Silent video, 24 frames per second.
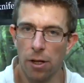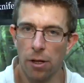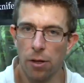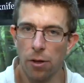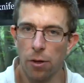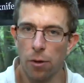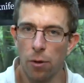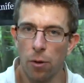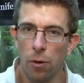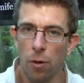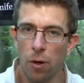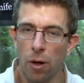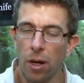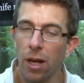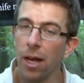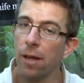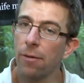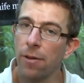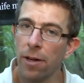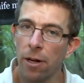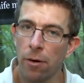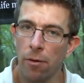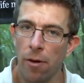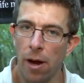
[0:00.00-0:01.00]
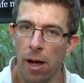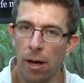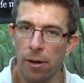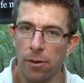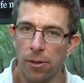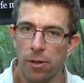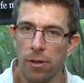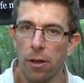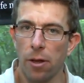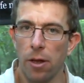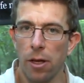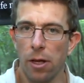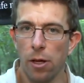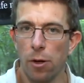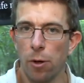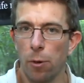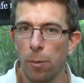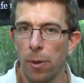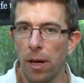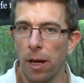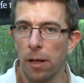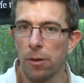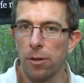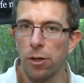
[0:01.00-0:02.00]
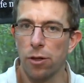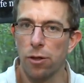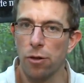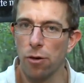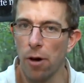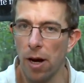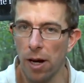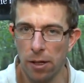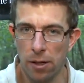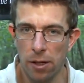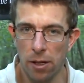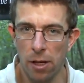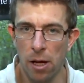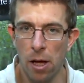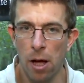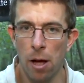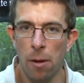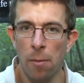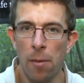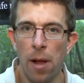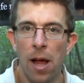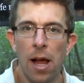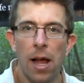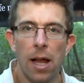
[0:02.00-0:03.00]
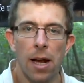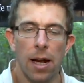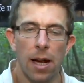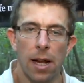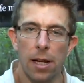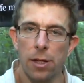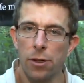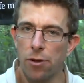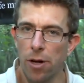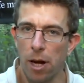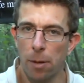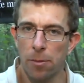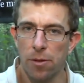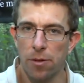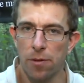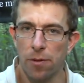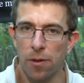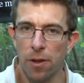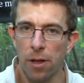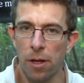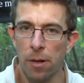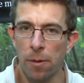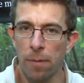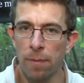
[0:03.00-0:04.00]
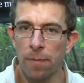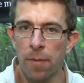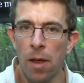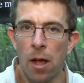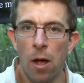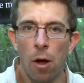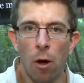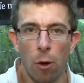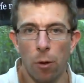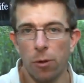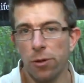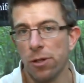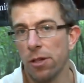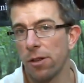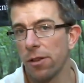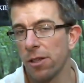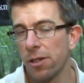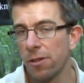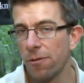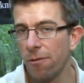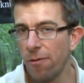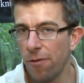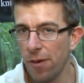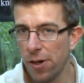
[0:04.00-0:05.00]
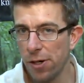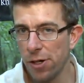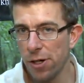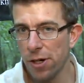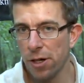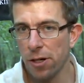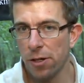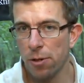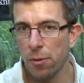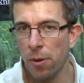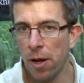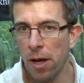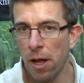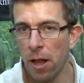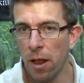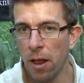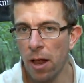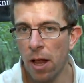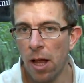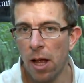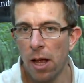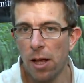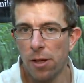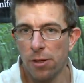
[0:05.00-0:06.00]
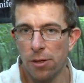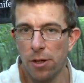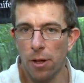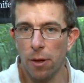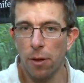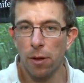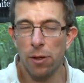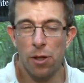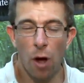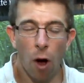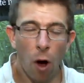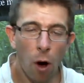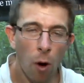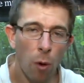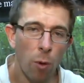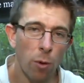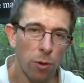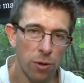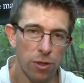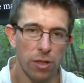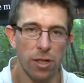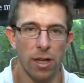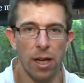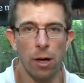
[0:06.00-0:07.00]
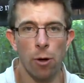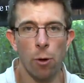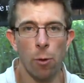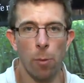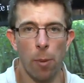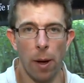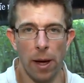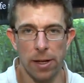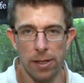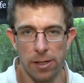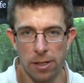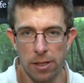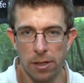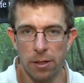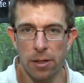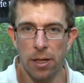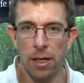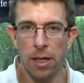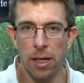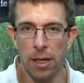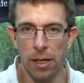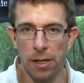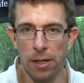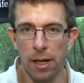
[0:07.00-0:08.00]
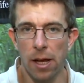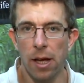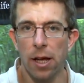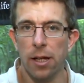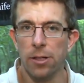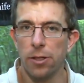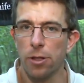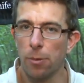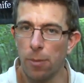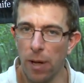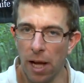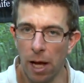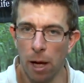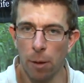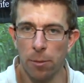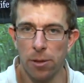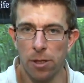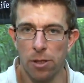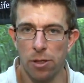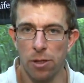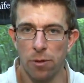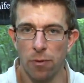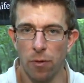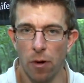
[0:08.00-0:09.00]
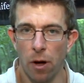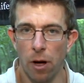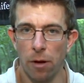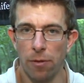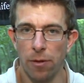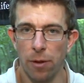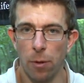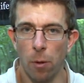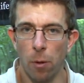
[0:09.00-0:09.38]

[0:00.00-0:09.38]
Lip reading: you're living around, so that you'll be able to track them, lay traps for them. Also there's fishing as well, so there's a whole skill base you need to be able to survive in the